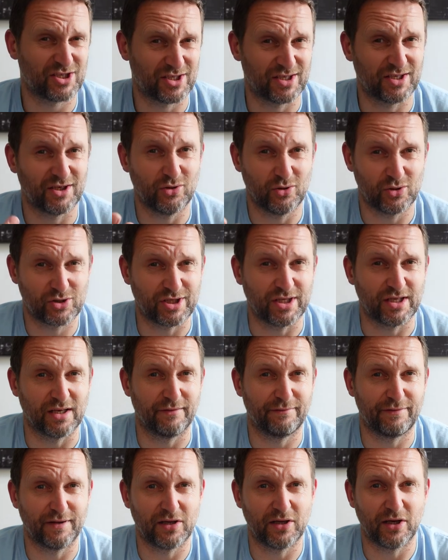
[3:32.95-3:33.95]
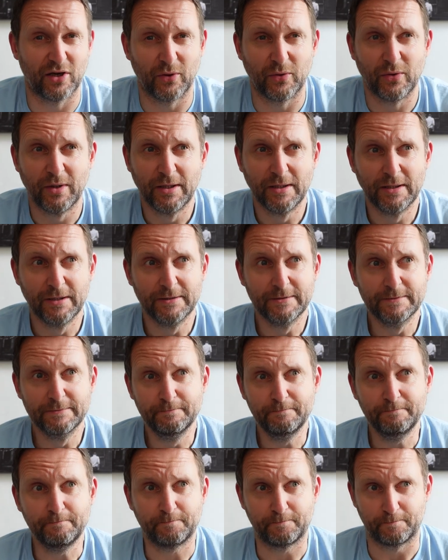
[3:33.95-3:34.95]
you see in the video.
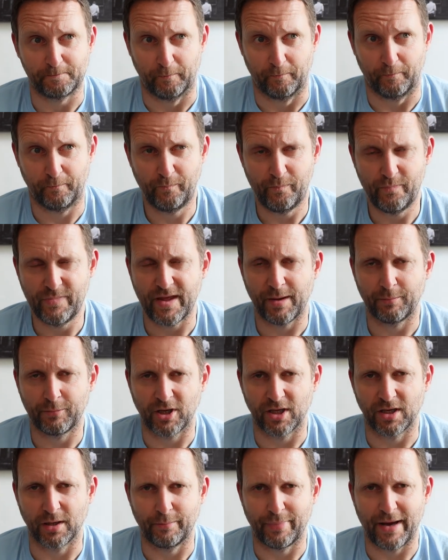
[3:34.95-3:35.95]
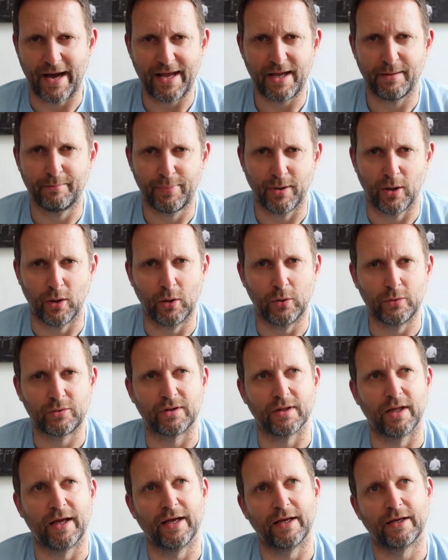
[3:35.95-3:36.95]
I'm gonna buy a
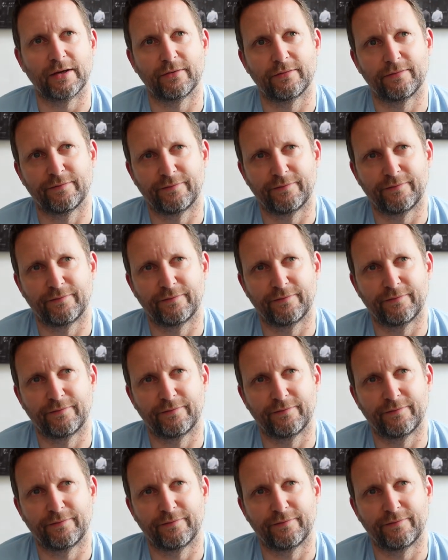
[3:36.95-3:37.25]
boat like